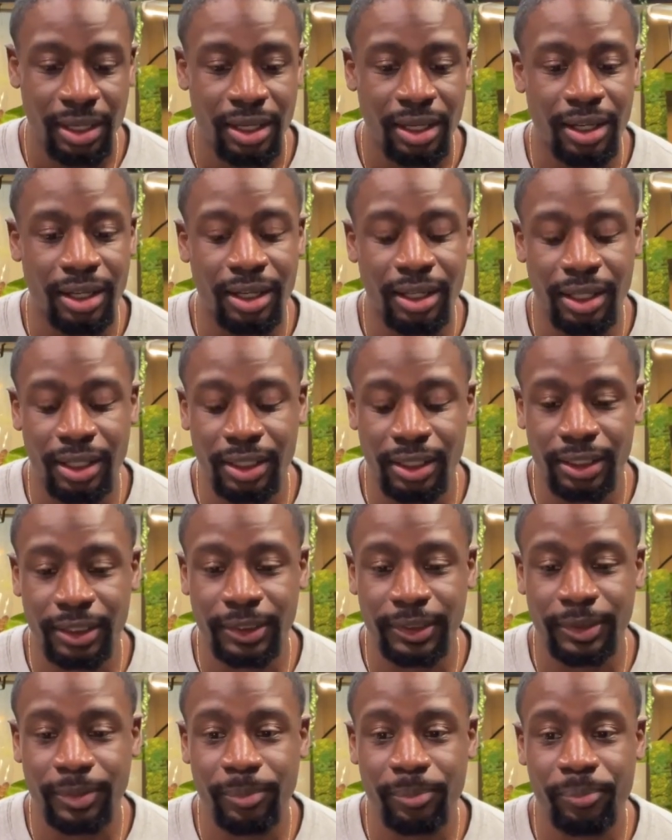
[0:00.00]

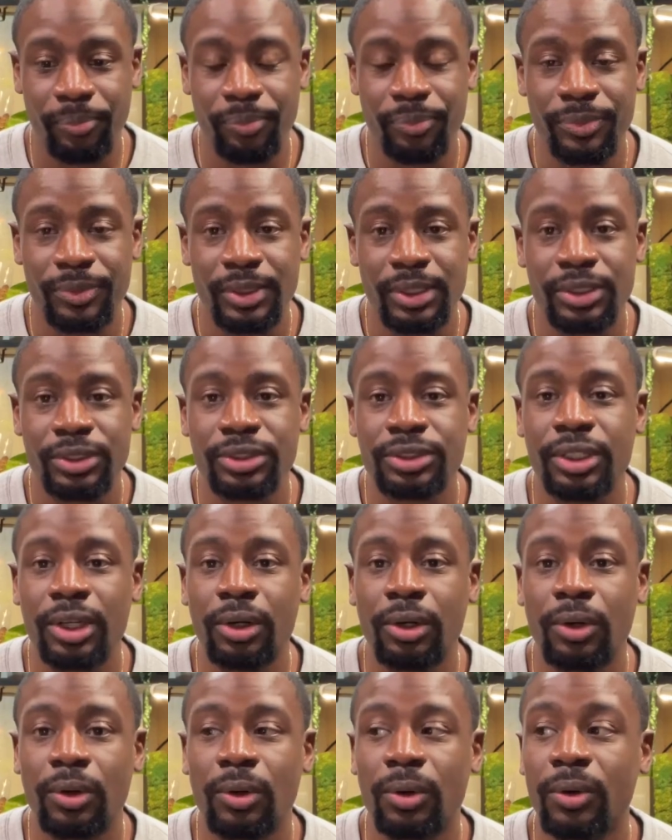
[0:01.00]

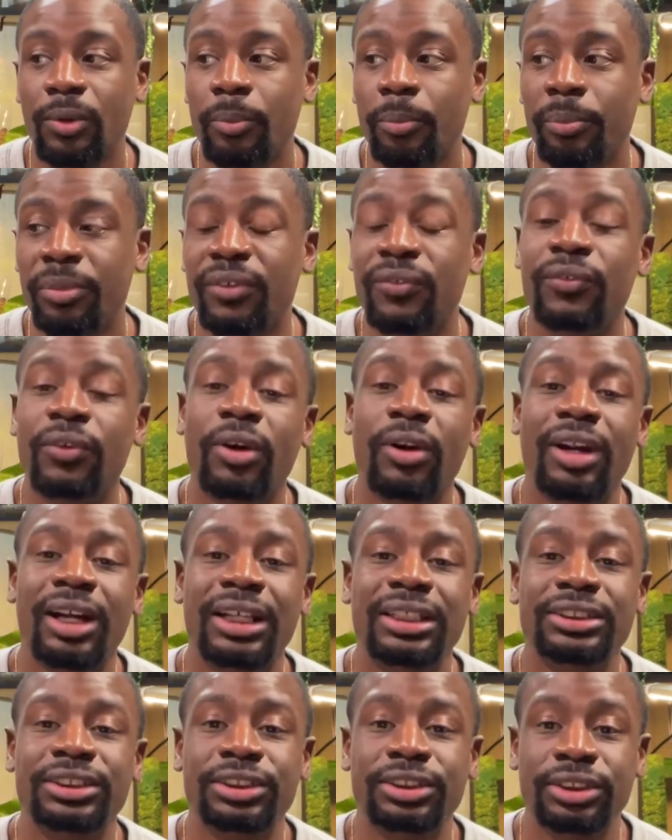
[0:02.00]
So before
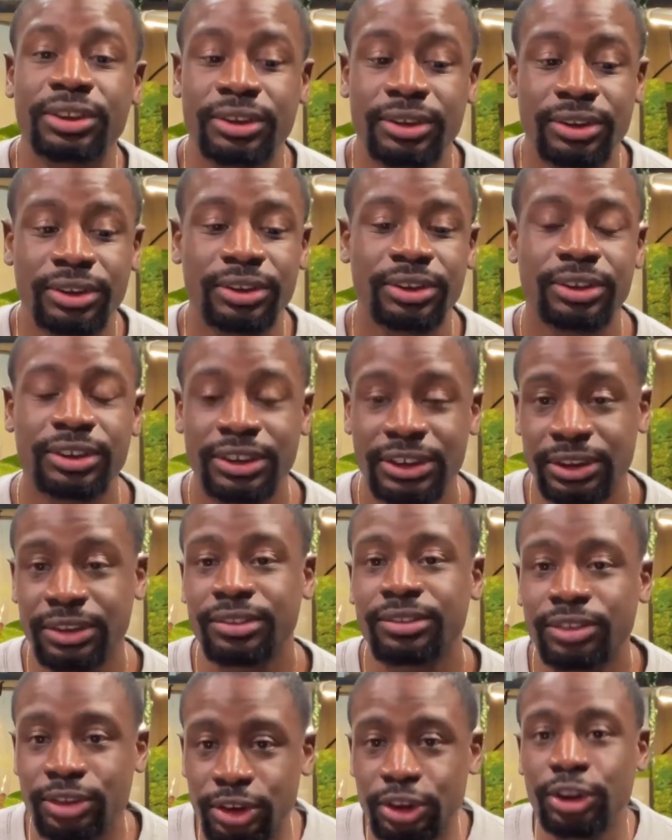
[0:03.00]
I
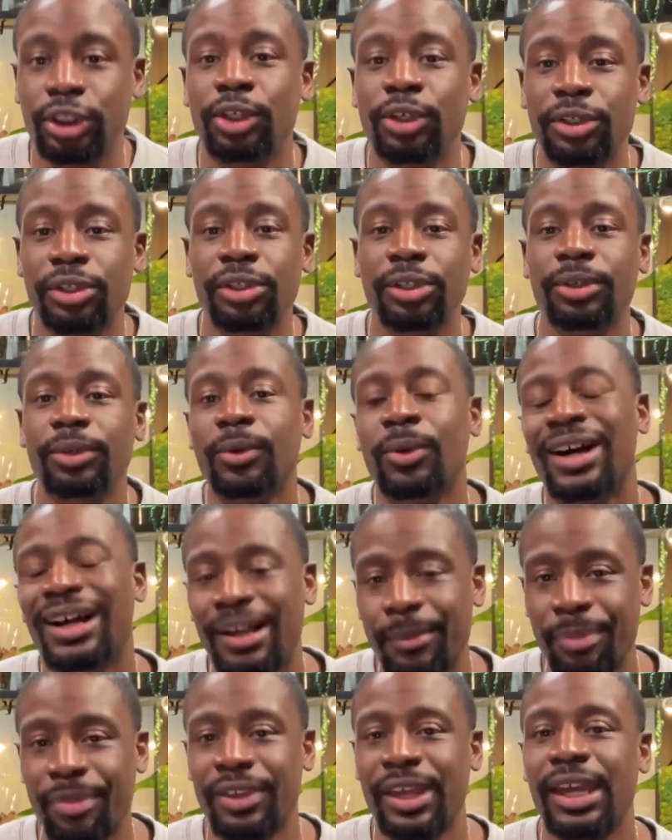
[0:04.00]
show you why
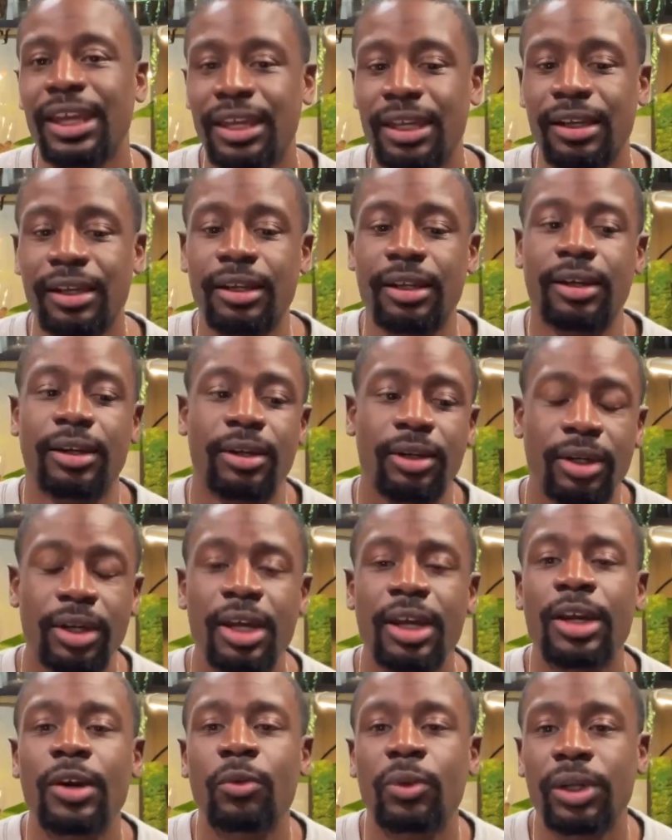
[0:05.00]
I'm thanking her,
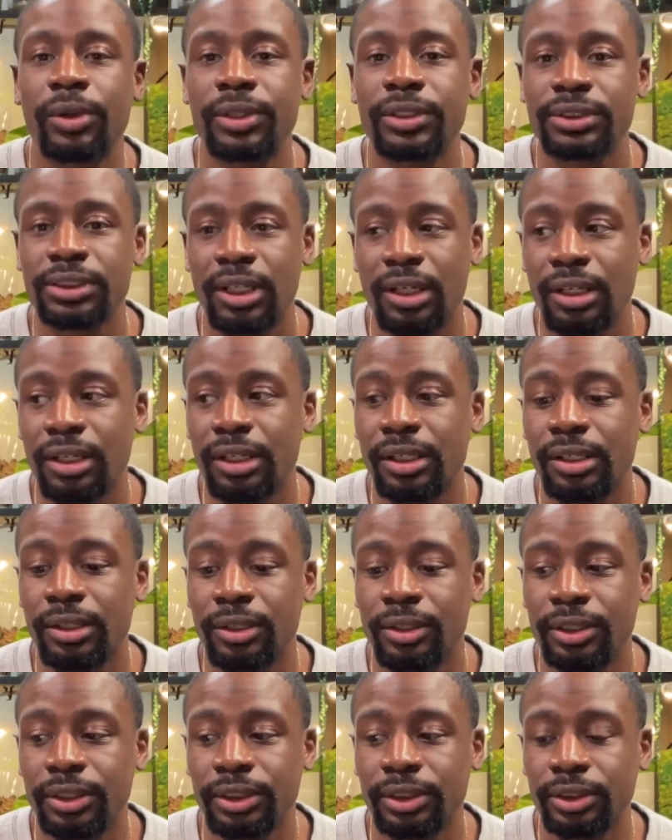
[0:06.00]
we were talking
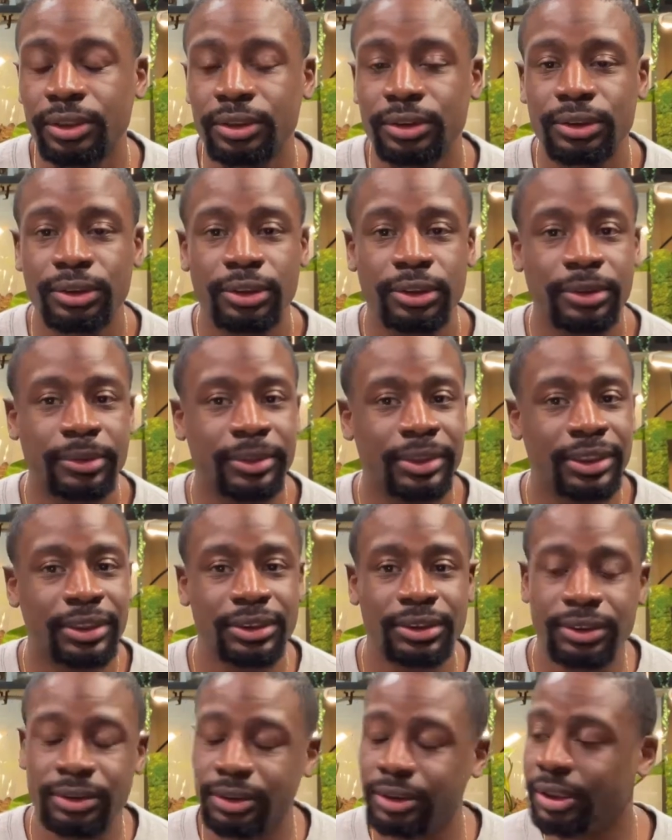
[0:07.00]
on YouTube
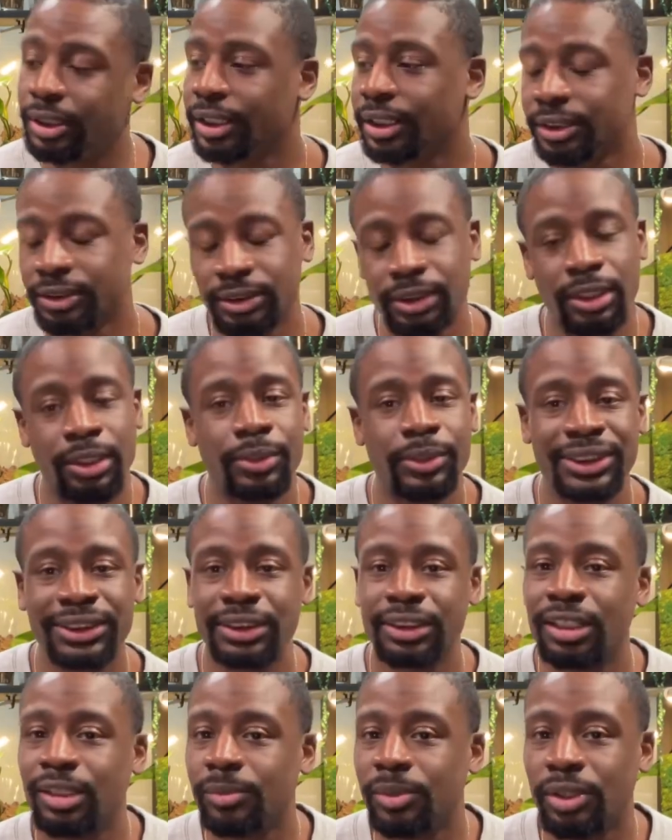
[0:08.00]
because there's always a
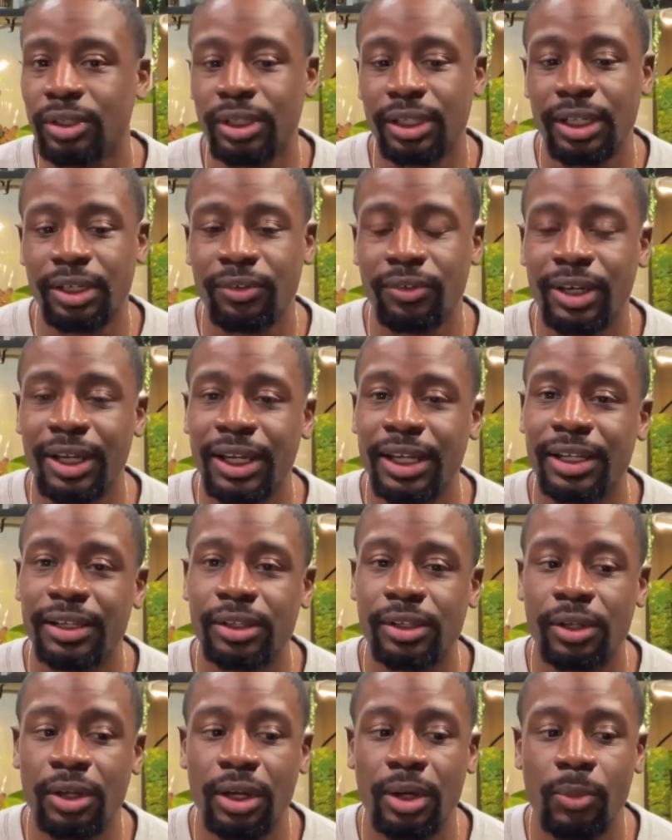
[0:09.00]
community, right? And,
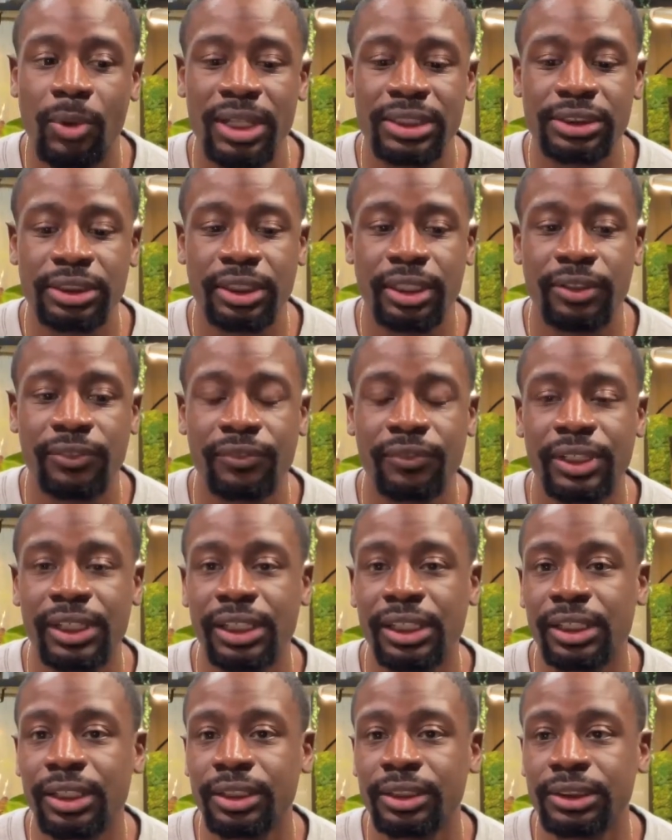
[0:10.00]
you know, watching her
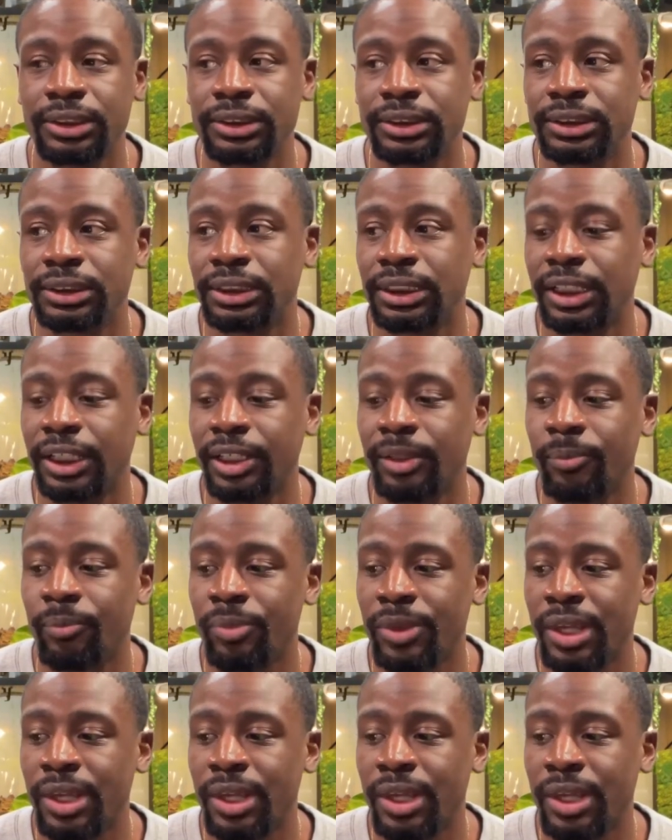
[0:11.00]
videos, and